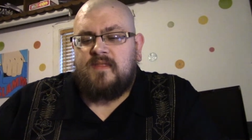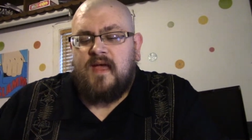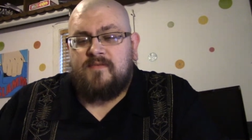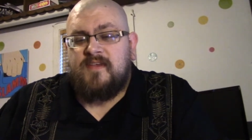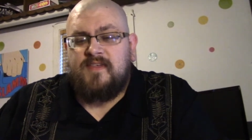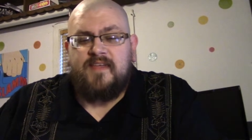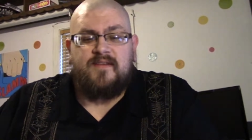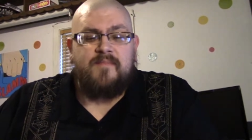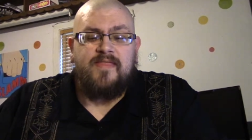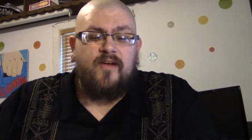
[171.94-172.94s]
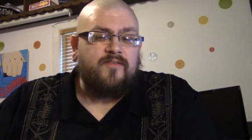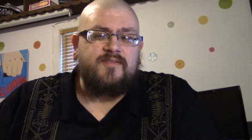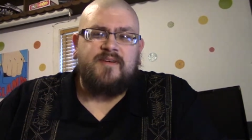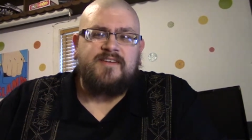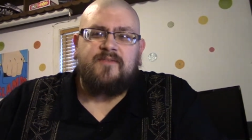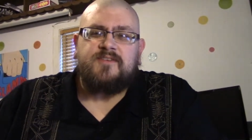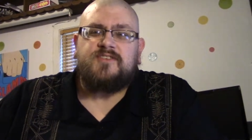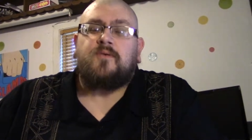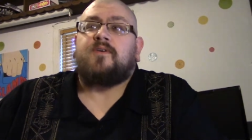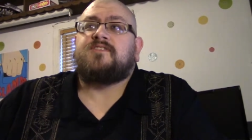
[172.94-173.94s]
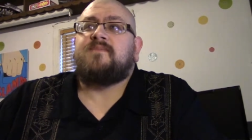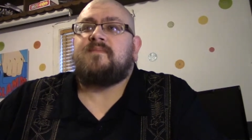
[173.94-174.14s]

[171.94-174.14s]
I think they get their menthol from a different source.